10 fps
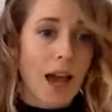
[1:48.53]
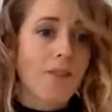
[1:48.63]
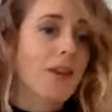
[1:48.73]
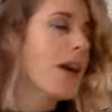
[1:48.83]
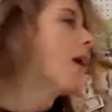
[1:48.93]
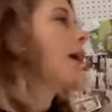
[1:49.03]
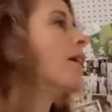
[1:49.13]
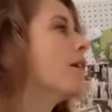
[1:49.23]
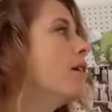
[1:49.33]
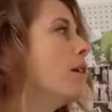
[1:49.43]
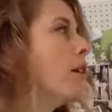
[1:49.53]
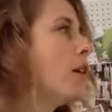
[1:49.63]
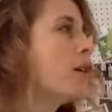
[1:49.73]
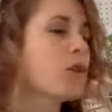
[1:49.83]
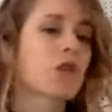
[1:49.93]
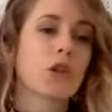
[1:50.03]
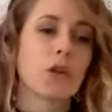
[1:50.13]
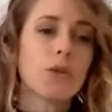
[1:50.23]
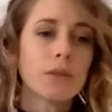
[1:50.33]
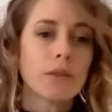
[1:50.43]
I've got
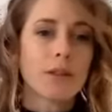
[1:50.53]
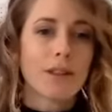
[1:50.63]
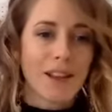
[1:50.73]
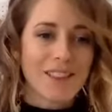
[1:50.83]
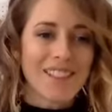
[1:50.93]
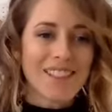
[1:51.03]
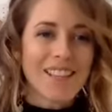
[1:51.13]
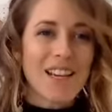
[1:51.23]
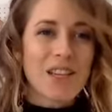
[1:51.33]
2 closets.